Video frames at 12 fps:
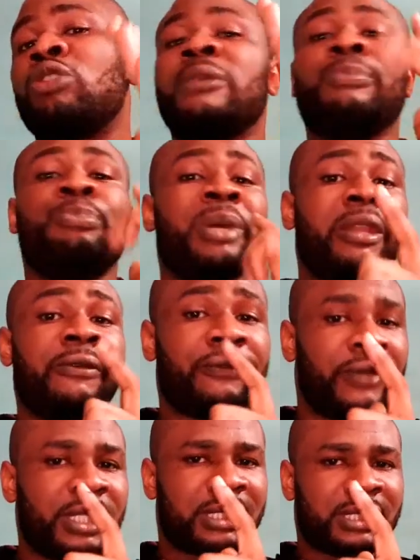to the
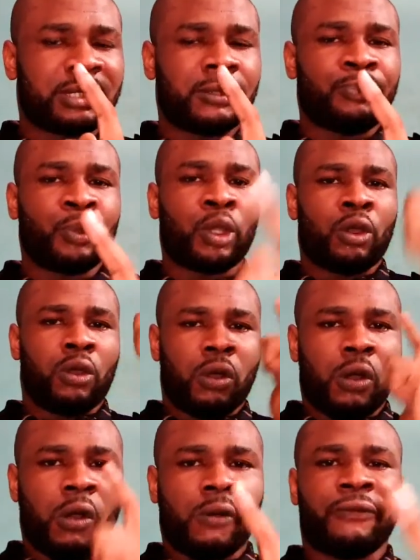benefits
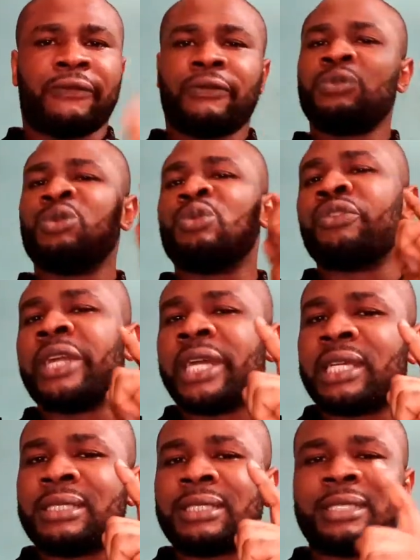of
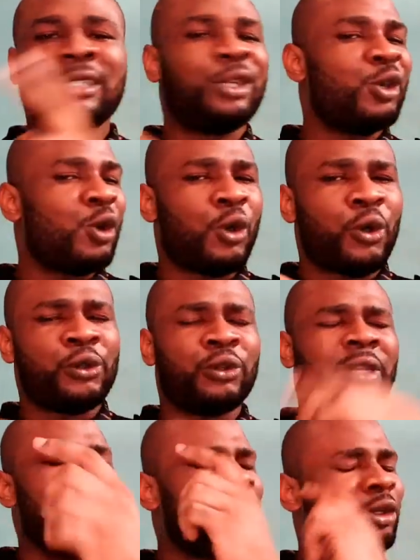red oil.
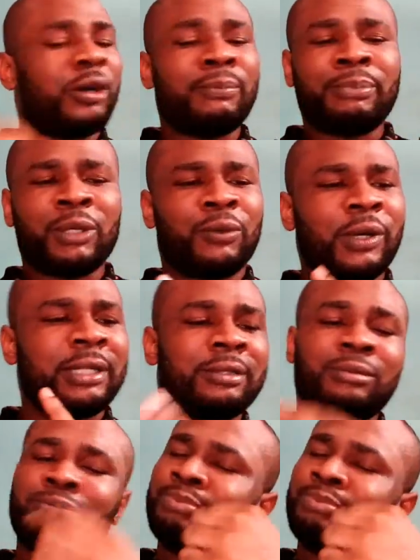Now, number one